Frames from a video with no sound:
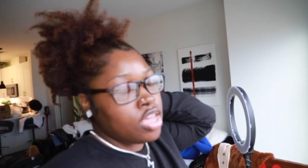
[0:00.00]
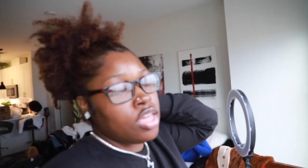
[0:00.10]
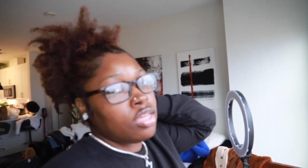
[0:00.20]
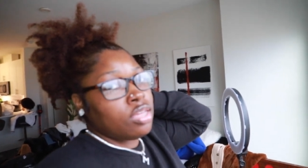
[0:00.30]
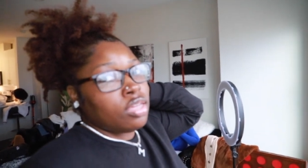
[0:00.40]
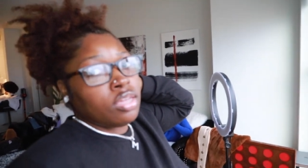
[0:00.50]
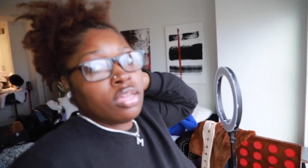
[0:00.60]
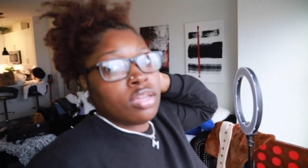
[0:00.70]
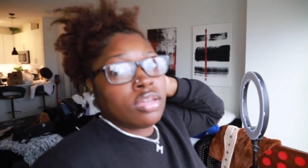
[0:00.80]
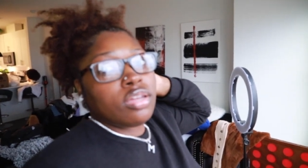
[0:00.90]
but it was it
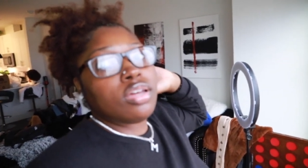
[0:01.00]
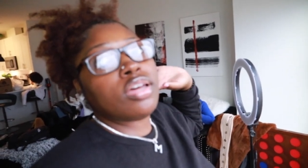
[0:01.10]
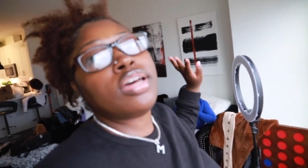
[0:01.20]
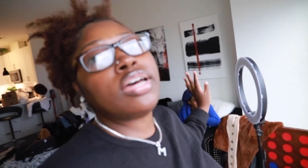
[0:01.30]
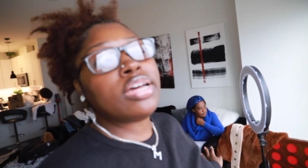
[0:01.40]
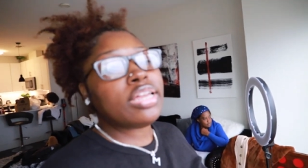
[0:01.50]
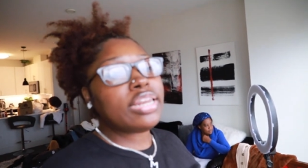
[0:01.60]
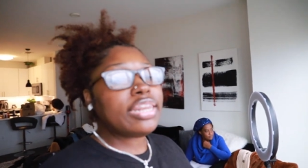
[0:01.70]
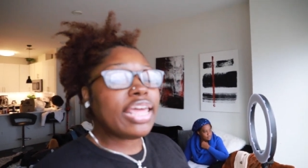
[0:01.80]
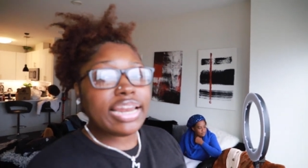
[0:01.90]
was good.
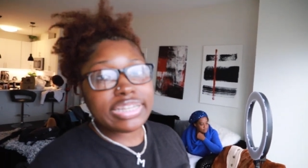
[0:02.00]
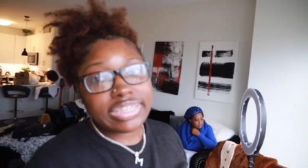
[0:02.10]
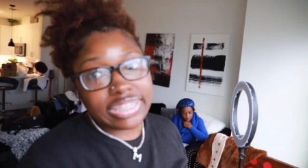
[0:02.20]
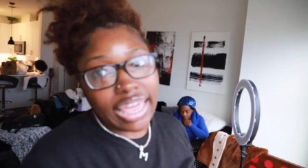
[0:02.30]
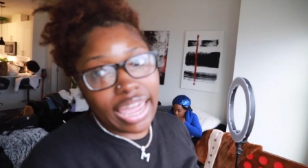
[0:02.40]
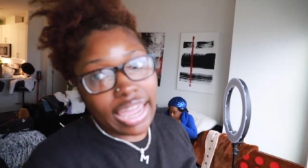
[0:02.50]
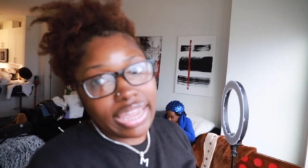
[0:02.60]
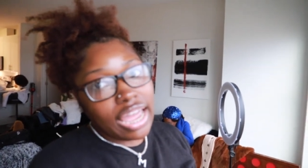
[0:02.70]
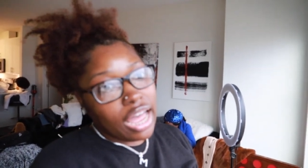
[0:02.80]
Needless to say,